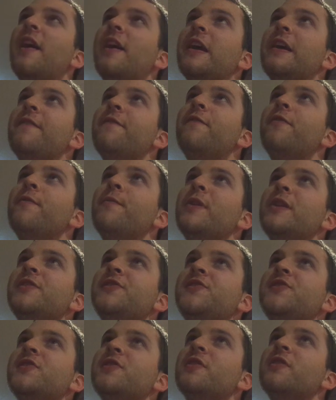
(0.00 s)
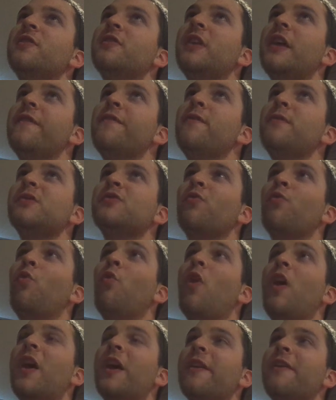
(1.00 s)
Infamous
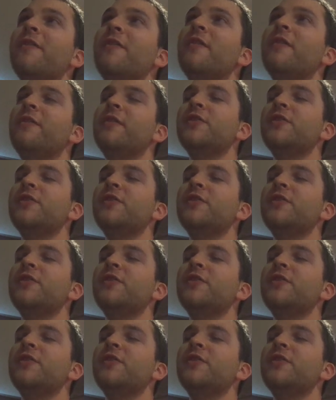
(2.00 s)
1.